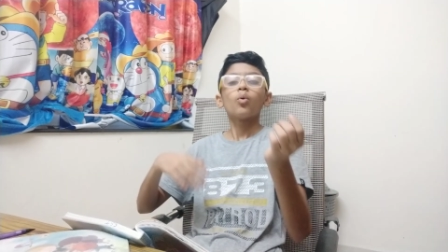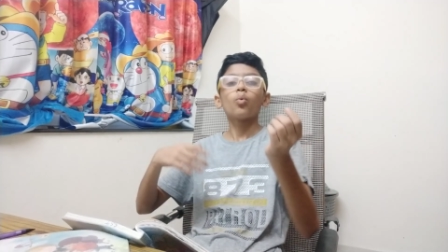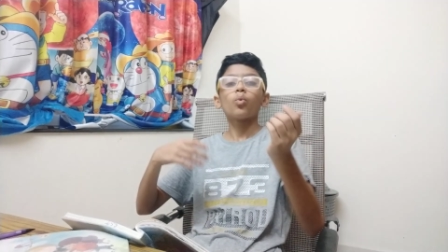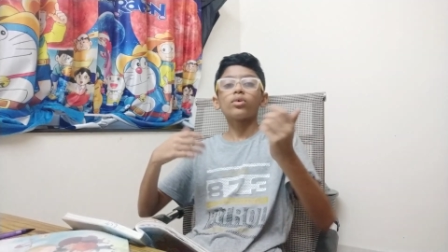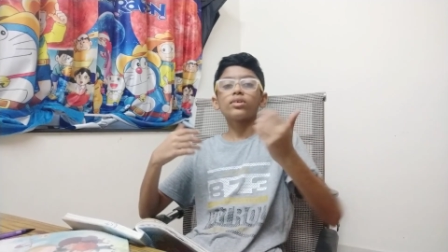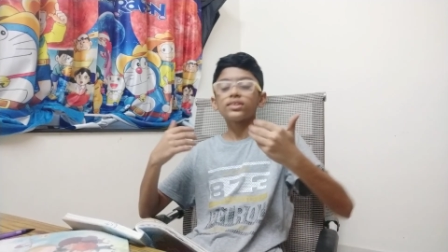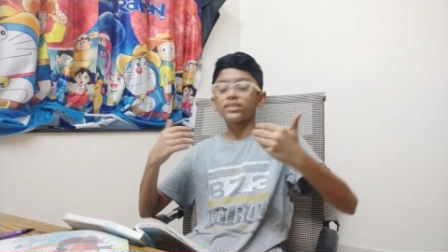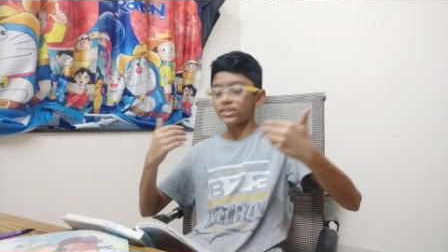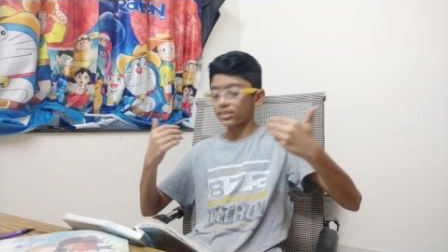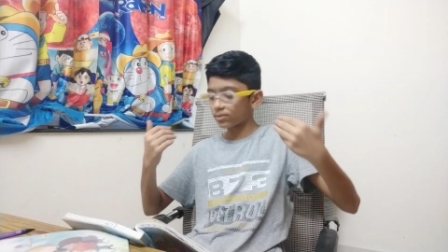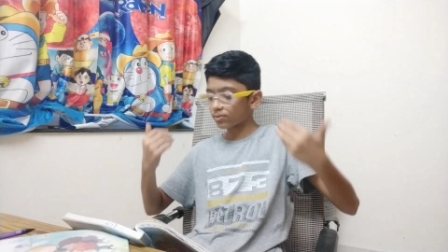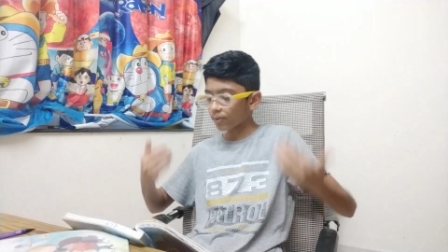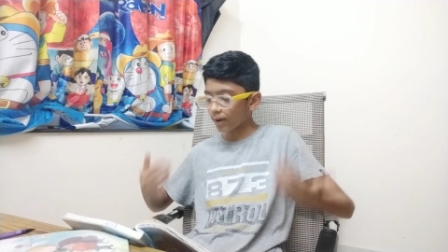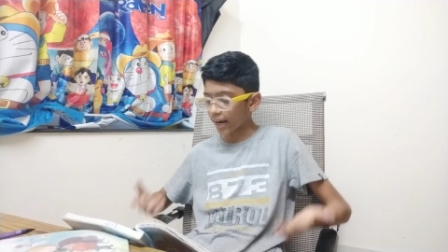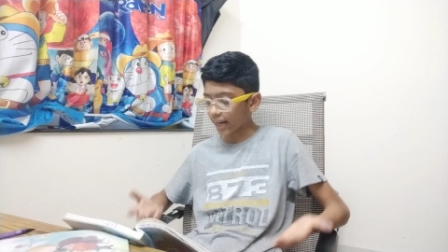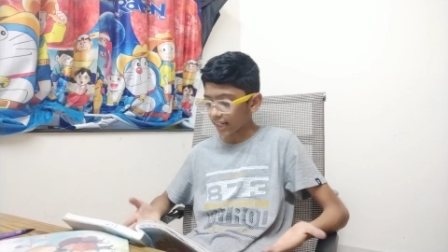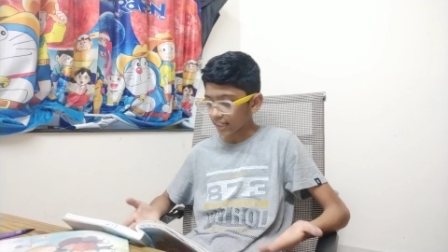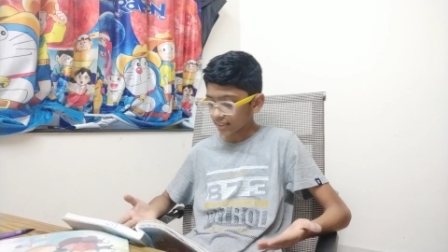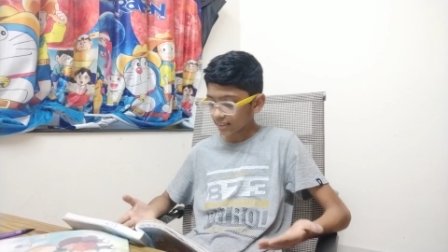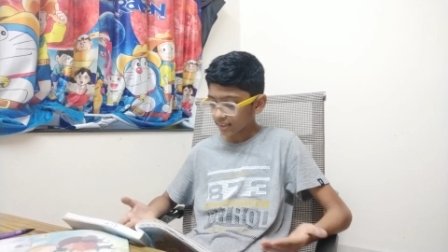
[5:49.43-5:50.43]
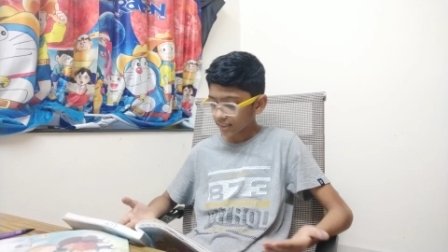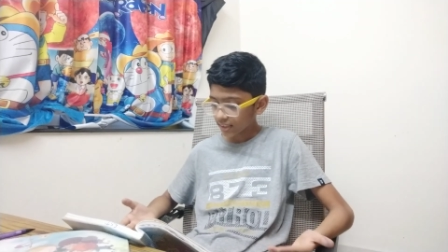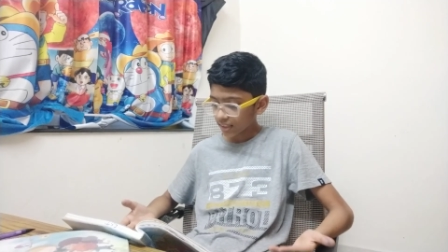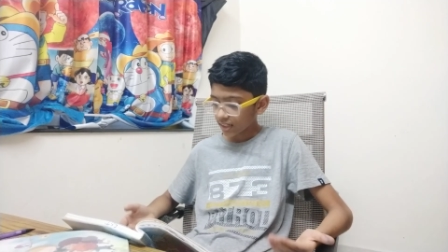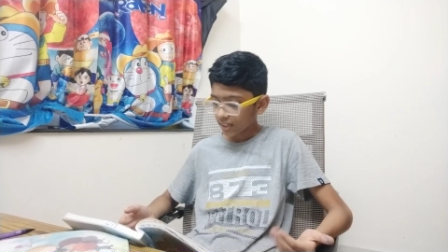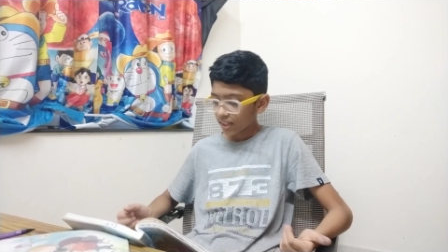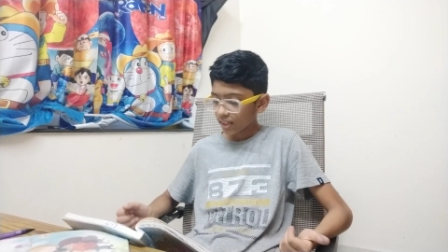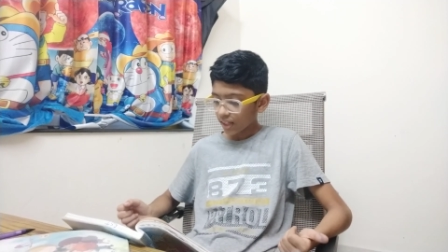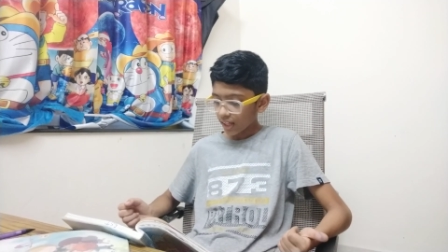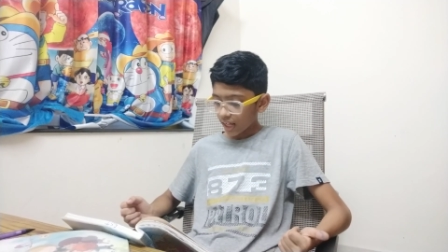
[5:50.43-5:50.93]
What is rain?
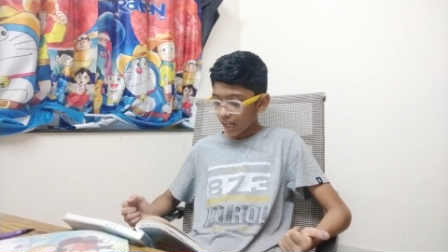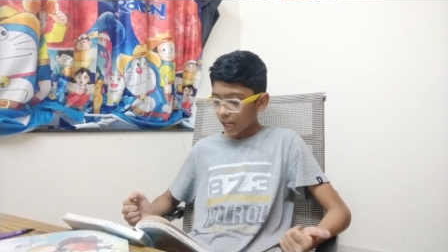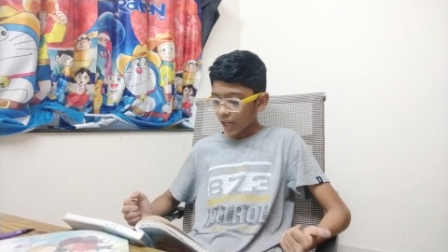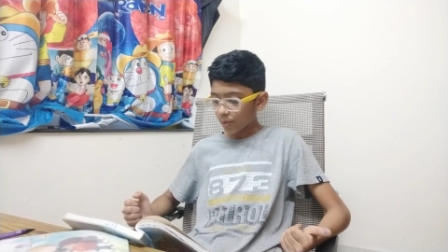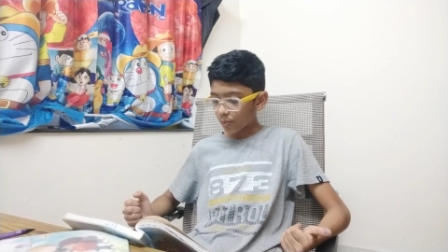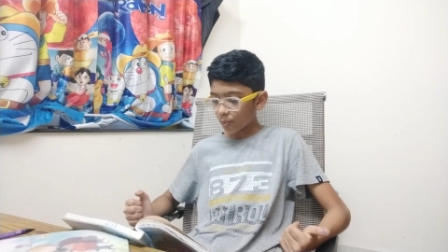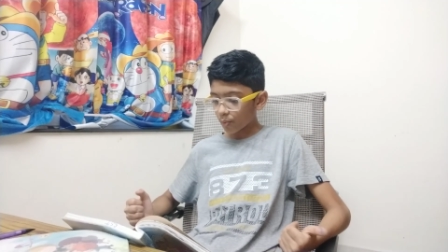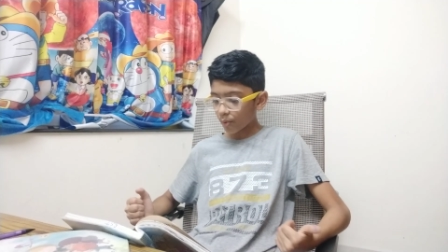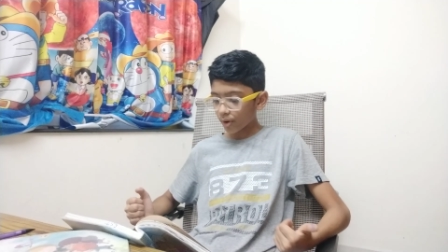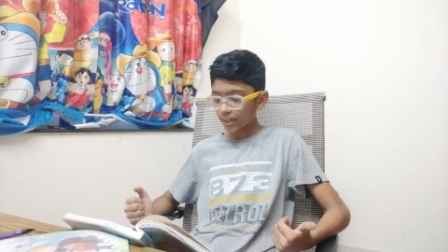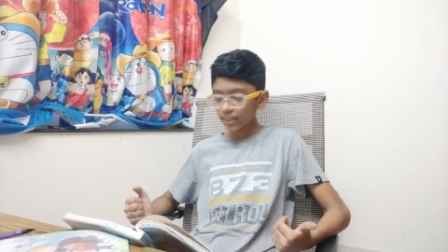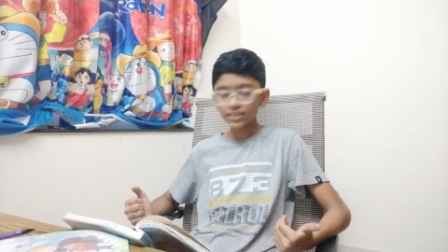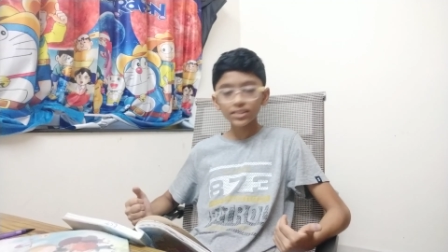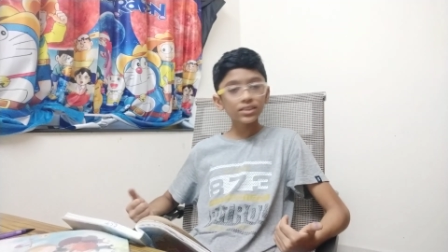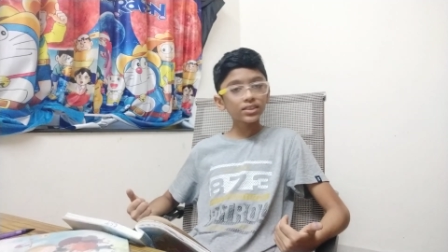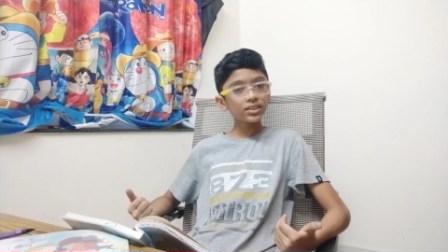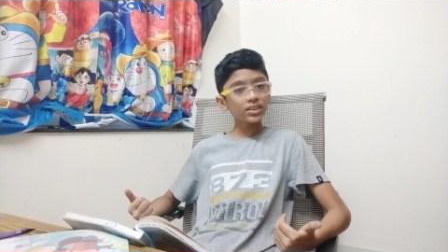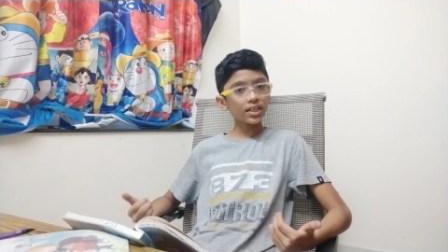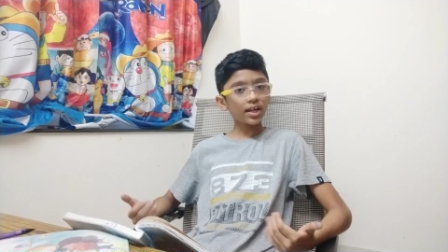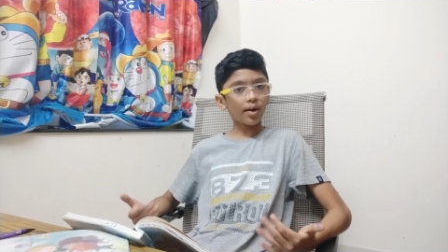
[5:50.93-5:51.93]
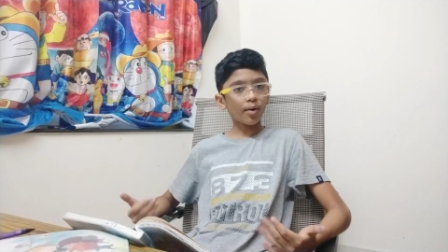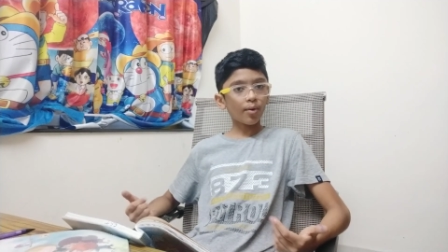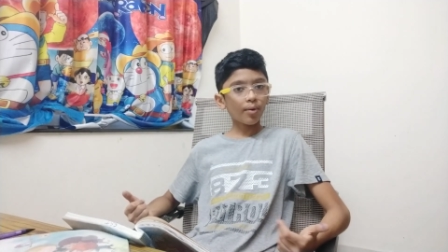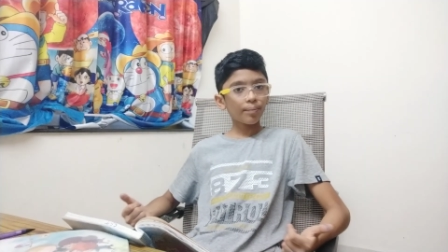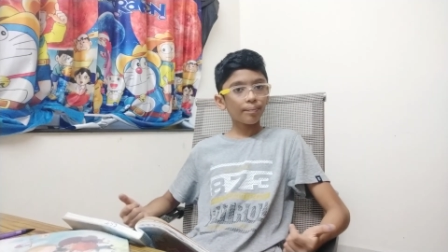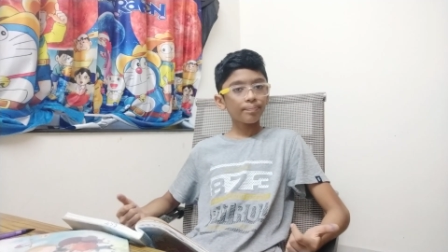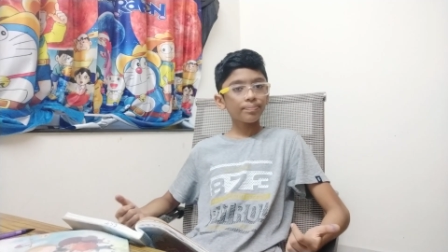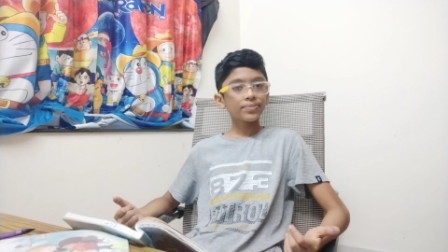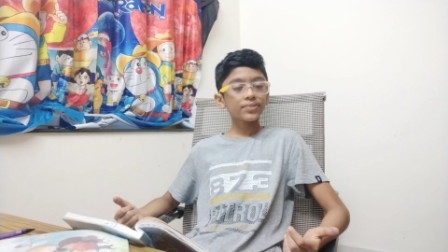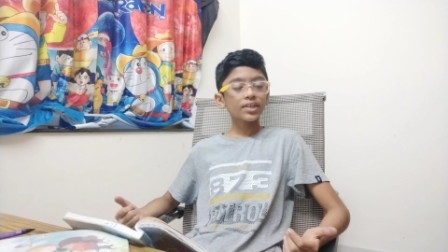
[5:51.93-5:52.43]
And what is snow?
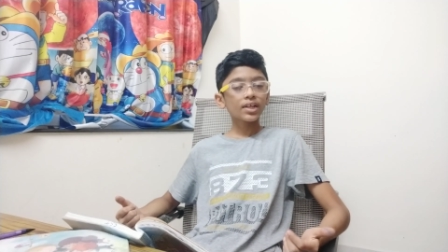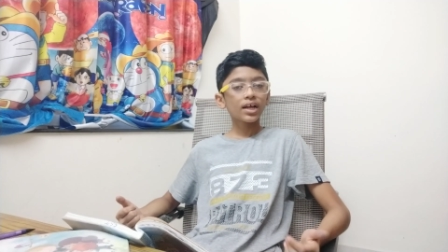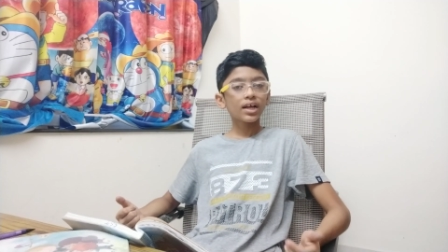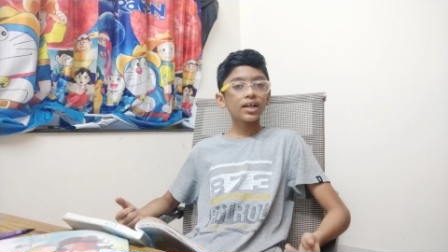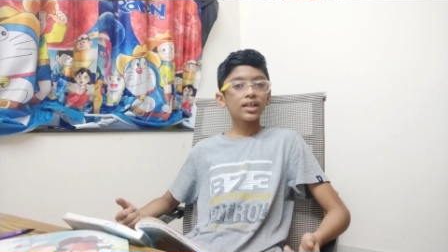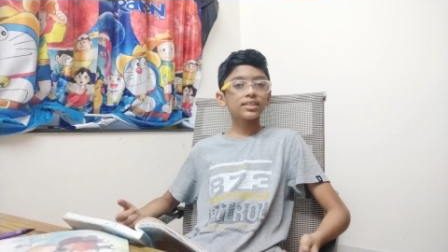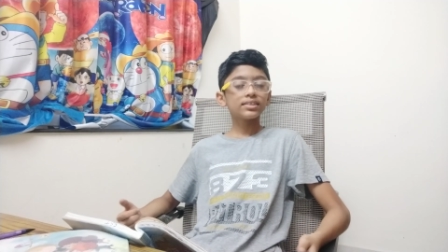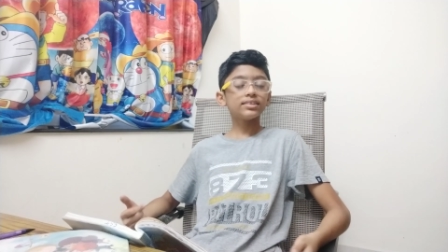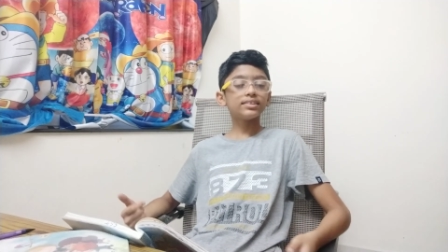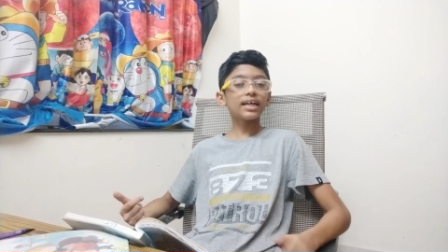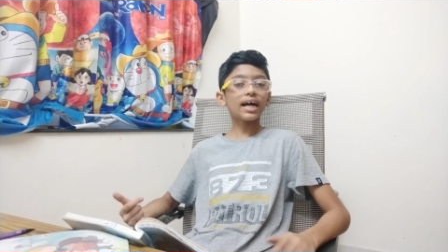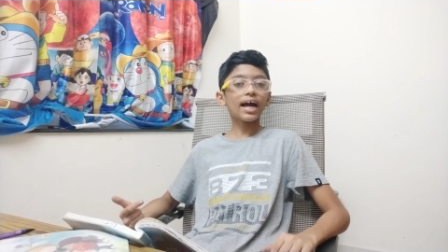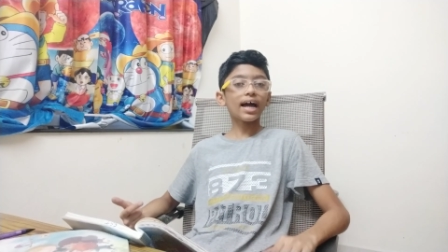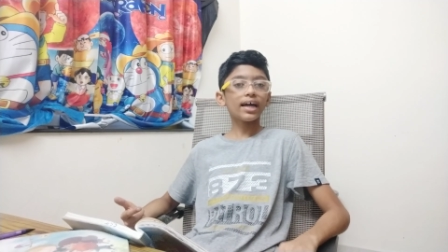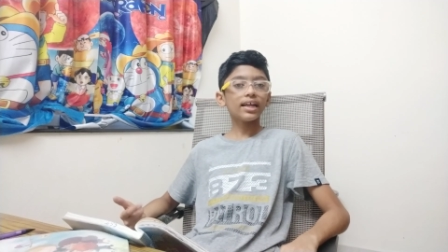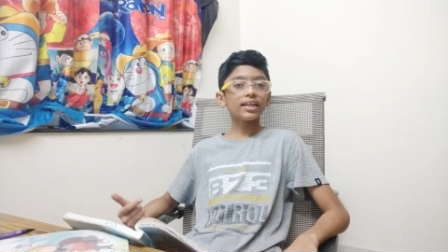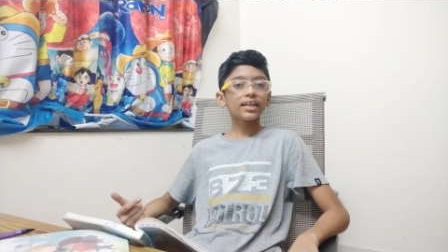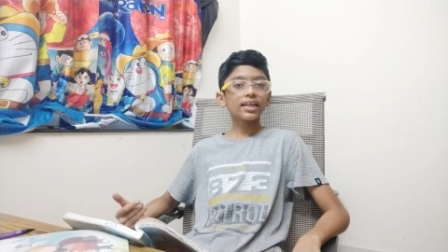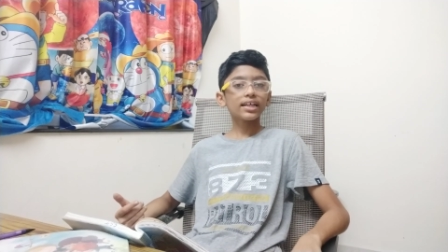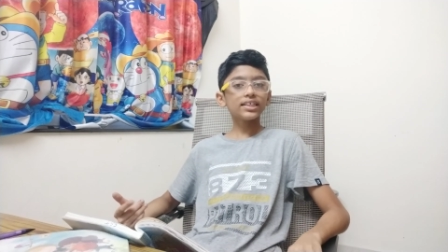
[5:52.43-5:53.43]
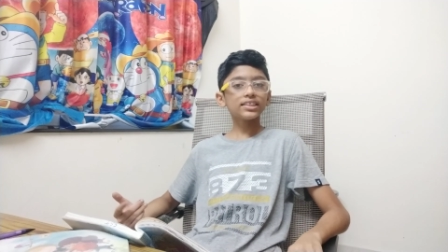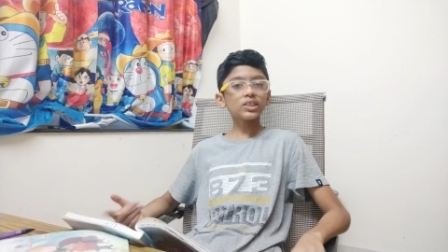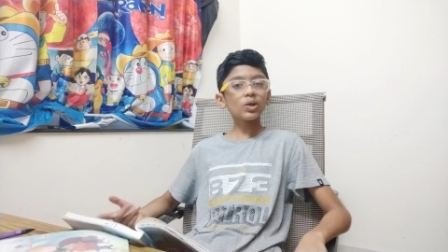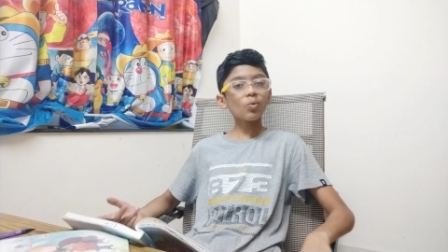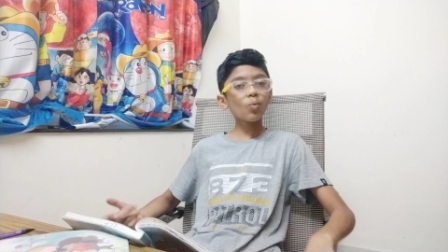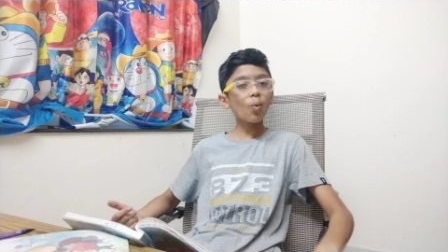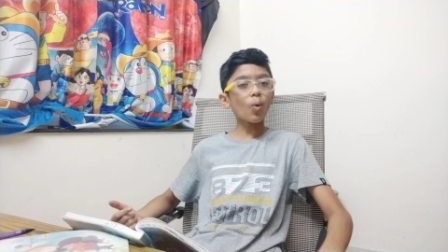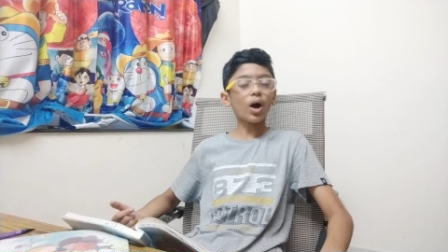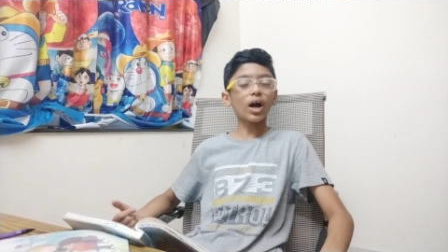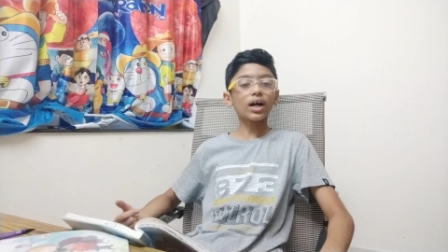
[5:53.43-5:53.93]
That is your
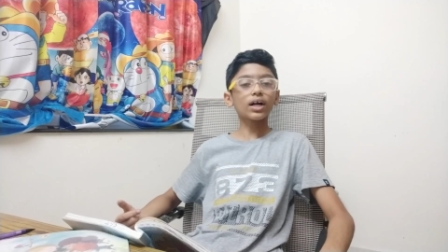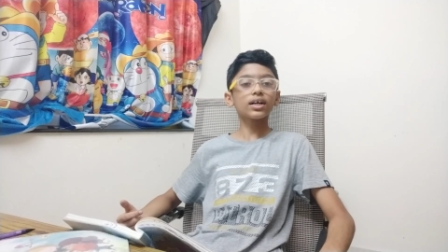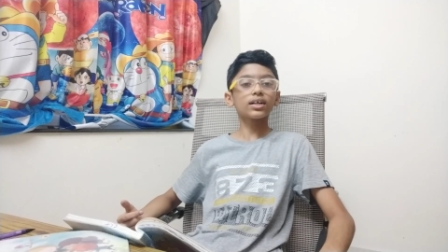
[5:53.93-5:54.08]
work.